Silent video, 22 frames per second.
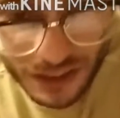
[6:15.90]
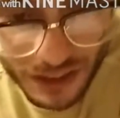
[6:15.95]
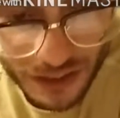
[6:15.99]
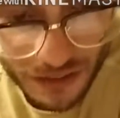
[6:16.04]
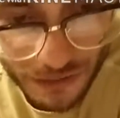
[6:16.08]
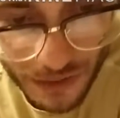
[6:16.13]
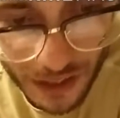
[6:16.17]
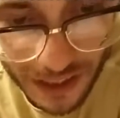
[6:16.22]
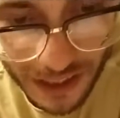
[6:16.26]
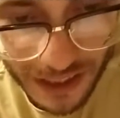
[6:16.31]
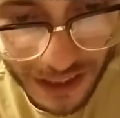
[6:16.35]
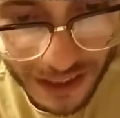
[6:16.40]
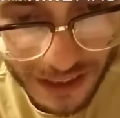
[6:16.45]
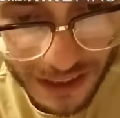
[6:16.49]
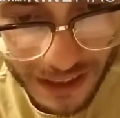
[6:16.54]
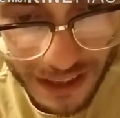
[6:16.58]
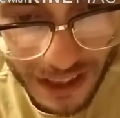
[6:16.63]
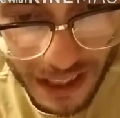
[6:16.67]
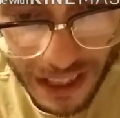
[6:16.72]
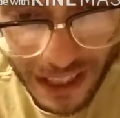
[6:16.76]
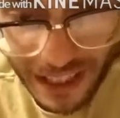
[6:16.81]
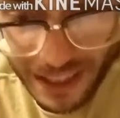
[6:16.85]
have just fucking,
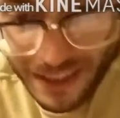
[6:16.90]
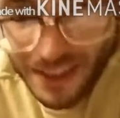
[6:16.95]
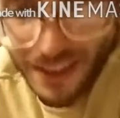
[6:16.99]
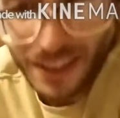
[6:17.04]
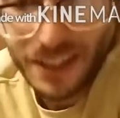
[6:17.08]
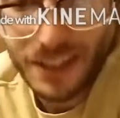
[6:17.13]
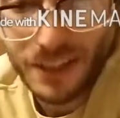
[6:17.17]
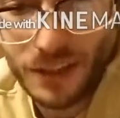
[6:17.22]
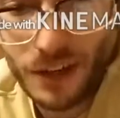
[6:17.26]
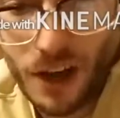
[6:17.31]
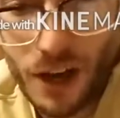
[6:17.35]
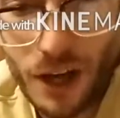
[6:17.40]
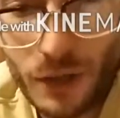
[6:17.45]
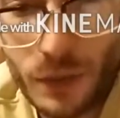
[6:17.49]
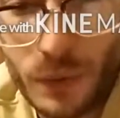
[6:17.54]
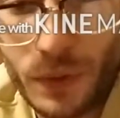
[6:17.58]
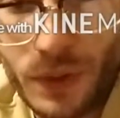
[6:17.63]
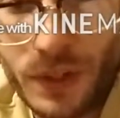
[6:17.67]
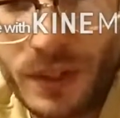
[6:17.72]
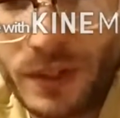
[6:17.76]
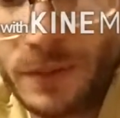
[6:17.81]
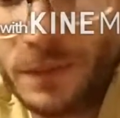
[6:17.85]
it's kind of
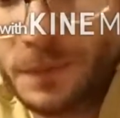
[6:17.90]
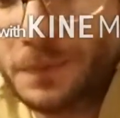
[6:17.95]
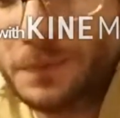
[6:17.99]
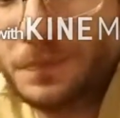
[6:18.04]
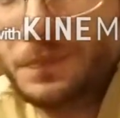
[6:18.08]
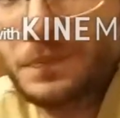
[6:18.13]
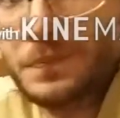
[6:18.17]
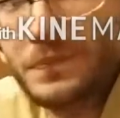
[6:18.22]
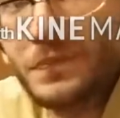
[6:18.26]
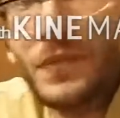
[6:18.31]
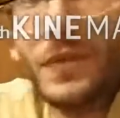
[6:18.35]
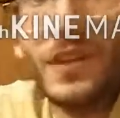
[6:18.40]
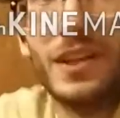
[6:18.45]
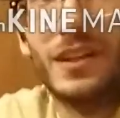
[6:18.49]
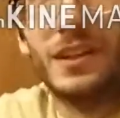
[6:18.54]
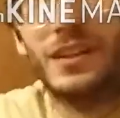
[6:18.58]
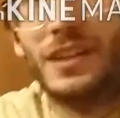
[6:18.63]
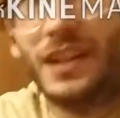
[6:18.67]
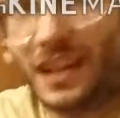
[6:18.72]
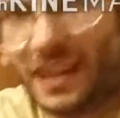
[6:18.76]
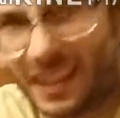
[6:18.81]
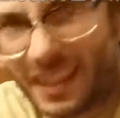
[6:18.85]
awkward.
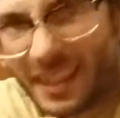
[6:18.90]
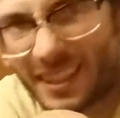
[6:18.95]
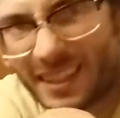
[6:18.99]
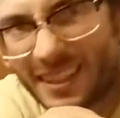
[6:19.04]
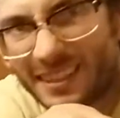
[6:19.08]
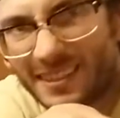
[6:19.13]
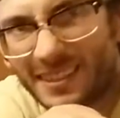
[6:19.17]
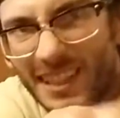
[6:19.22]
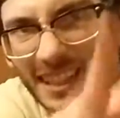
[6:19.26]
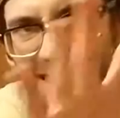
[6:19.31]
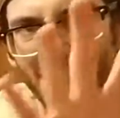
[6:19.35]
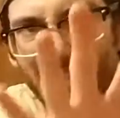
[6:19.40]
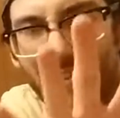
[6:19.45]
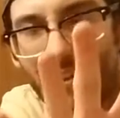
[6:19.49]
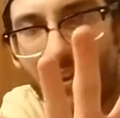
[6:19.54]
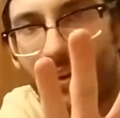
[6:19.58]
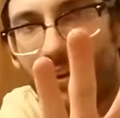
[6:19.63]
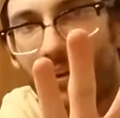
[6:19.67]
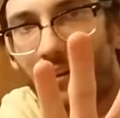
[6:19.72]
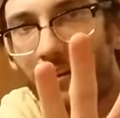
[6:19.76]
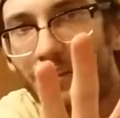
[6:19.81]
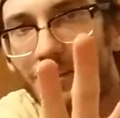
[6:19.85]
Like, it's
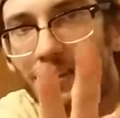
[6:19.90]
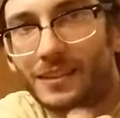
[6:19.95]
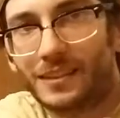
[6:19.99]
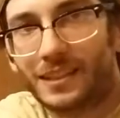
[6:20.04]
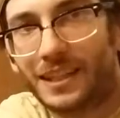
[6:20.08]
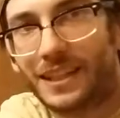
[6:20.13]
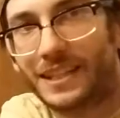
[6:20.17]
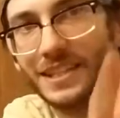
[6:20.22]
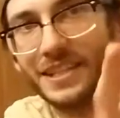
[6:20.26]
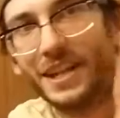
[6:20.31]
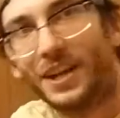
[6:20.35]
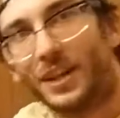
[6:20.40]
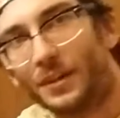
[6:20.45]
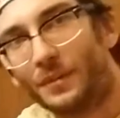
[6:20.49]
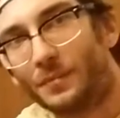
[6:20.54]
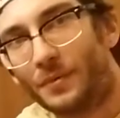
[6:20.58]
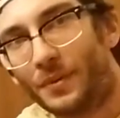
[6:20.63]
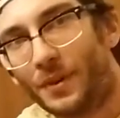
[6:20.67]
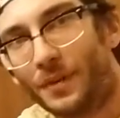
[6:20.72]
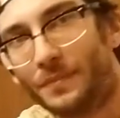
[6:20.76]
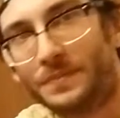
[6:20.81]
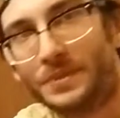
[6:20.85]
not like a
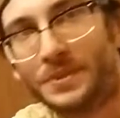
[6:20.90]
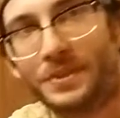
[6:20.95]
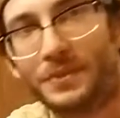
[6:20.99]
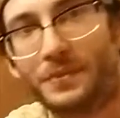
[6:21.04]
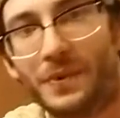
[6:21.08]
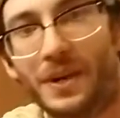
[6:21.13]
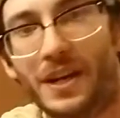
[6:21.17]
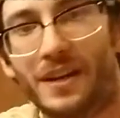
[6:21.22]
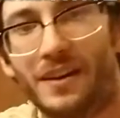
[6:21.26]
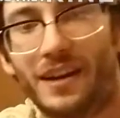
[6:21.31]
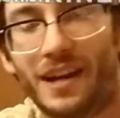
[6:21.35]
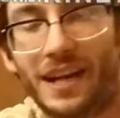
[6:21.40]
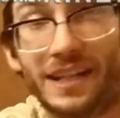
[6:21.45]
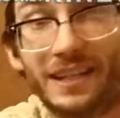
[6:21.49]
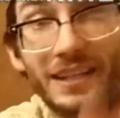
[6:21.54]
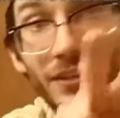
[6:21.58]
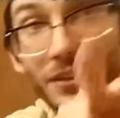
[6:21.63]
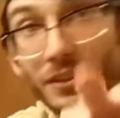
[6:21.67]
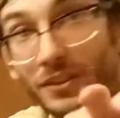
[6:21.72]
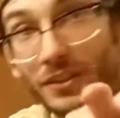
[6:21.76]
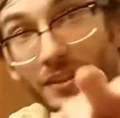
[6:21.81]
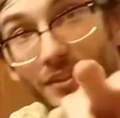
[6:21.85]
teleprompter where I
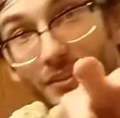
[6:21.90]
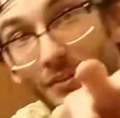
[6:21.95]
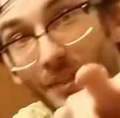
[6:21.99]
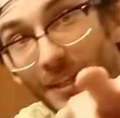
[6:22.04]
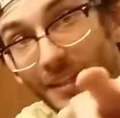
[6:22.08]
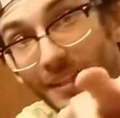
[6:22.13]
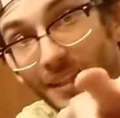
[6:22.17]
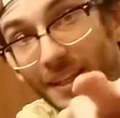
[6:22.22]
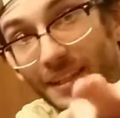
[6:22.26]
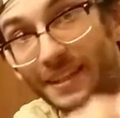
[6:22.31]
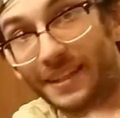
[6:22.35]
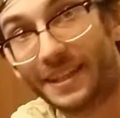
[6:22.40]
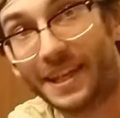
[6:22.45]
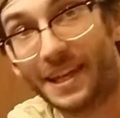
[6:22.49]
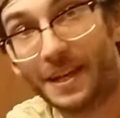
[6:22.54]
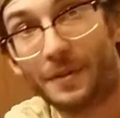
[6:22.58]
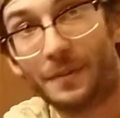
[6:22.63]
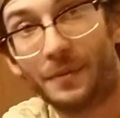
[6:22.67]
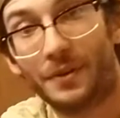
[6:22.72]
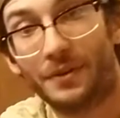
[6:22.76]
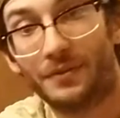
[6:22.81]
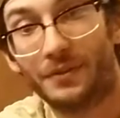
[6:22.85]
can look directly at the
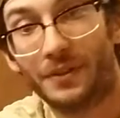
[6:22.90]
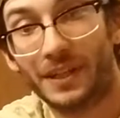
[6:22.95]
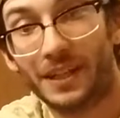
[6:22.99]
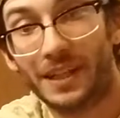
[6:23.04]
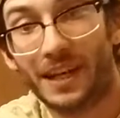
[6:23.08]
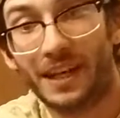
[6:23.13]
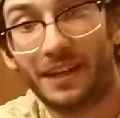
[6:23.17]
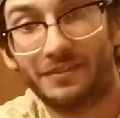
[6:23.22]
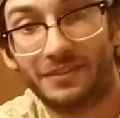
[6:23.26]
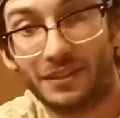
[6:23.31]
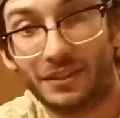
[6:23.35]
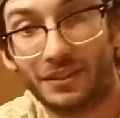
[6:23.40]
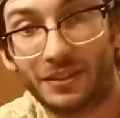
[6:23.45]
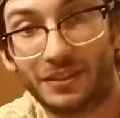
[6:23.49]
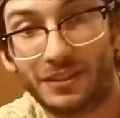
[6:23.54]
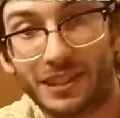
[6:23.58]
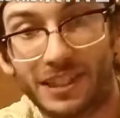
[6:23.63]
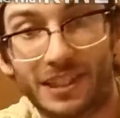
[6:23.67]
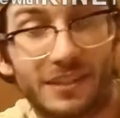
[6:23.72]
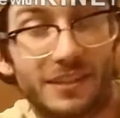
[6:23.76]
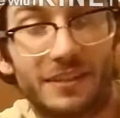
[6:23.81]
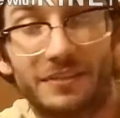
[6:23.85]
camera and read. I have to look
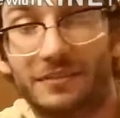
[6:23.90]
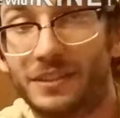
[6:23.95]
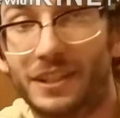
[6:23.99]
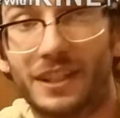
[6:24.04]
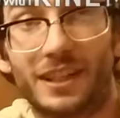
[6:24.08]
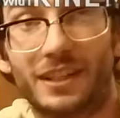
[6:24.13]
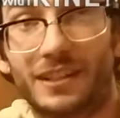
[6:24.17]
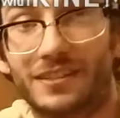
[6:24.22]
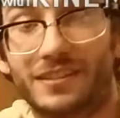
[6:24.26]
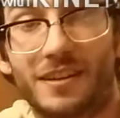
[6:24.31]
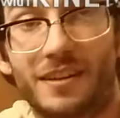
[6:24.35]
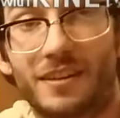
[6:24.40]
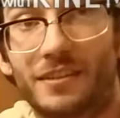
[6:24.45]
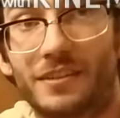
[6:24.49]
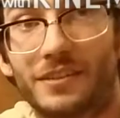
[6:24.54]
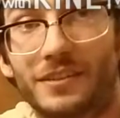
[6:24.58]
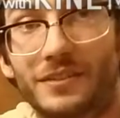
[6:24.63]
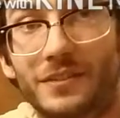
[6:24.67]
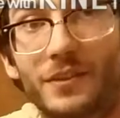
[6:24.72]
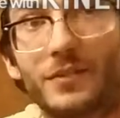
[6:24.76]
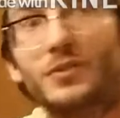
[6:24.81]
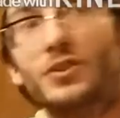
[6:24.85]
down. I feel like it's
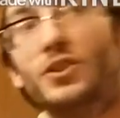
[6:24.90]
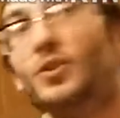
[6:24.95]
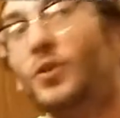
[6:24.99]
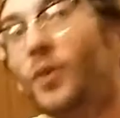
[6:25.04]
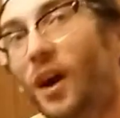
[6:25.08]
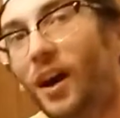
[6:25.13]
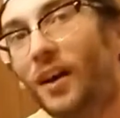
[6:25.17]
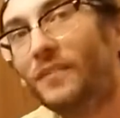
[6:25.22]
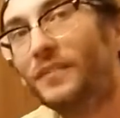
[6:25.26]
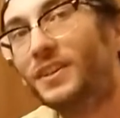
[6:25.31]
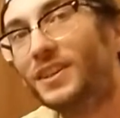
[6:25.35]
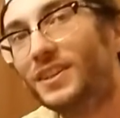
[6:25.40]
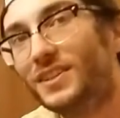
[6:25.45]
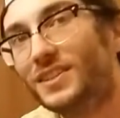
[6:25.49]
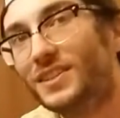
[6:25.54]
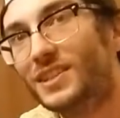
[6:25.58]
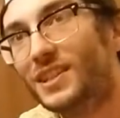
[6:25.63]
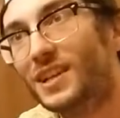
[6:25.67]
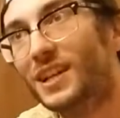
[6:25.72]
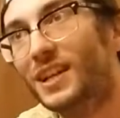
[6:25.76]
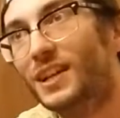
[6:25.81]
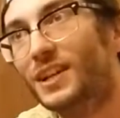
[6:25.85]
too
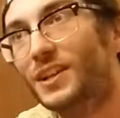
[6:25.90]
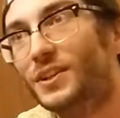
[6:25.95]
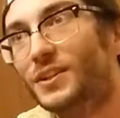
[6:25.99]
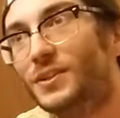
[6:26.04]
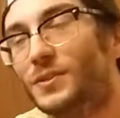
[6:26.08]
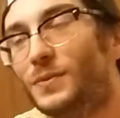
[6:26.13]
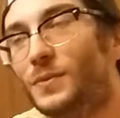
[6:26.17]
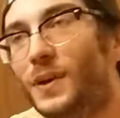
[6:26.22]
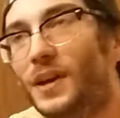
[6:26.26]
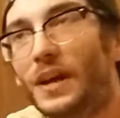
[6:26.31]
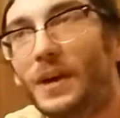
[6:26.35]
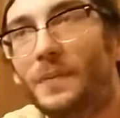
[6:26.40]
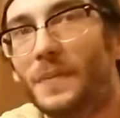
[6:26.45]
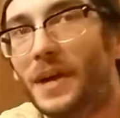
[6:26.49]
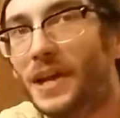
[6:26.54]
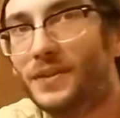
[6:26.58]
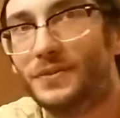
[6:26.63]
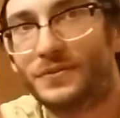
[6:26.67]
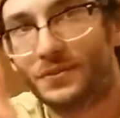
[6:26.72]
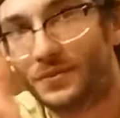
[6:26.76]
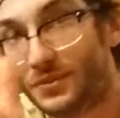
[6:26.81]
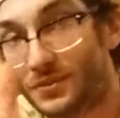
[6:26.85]
obvious to where I
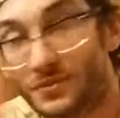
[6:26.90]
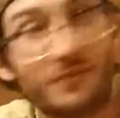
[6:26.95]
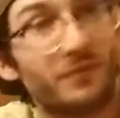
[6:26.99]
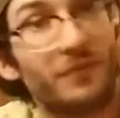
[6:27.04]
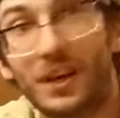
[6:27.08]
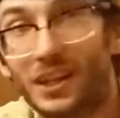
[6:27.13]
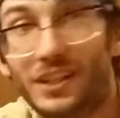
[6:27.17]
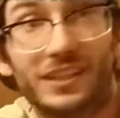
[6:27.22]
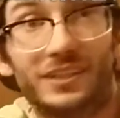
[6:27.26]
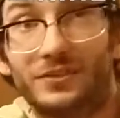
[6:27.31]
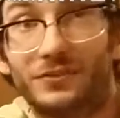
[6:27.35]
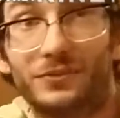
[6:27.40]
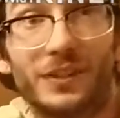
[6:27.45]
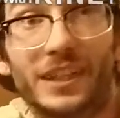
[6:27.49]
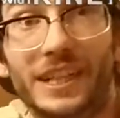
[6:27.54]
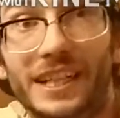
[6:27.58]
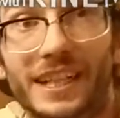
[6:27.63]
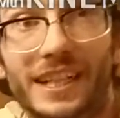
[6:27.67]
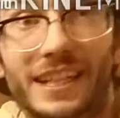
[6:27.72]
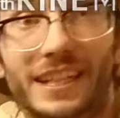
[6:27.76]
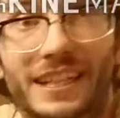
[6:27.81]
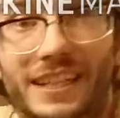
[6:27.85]
might as well just fucking
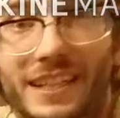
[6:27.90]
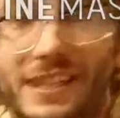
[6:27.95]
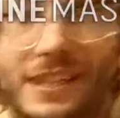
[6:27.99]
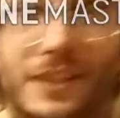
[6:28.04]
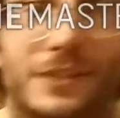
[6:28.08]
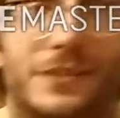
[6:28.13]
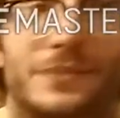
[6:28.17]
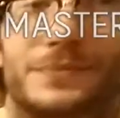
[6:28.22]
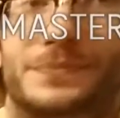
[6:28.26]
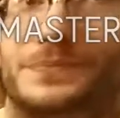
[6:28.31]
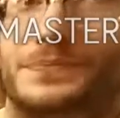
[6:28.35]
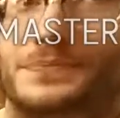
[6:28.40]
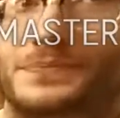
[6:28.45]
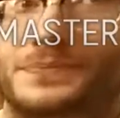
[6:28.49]
read it, you know?